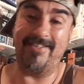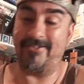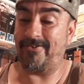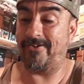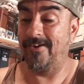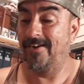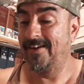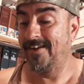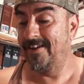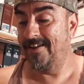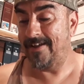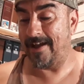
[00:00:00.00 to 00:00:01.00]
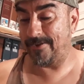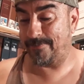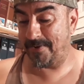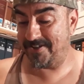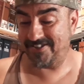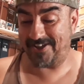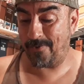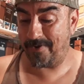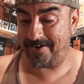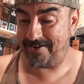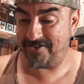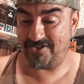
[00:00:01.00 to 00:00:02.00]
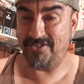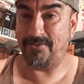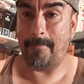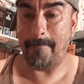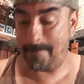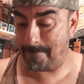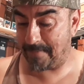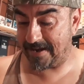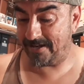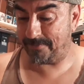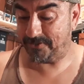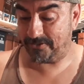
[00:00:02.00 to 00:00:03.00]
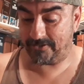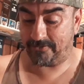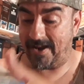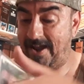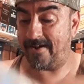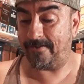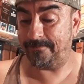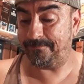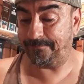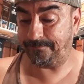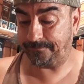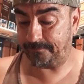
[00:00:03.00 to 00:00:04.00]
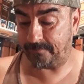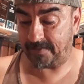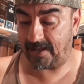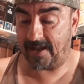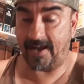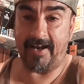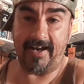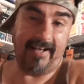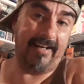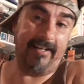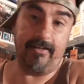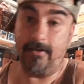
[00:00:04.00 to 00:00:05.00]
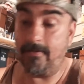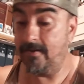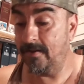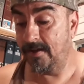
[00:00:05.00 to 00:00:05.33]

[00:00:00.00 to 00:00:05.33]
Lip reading: So as much as I wanted to just beat him to the ground, I let it go,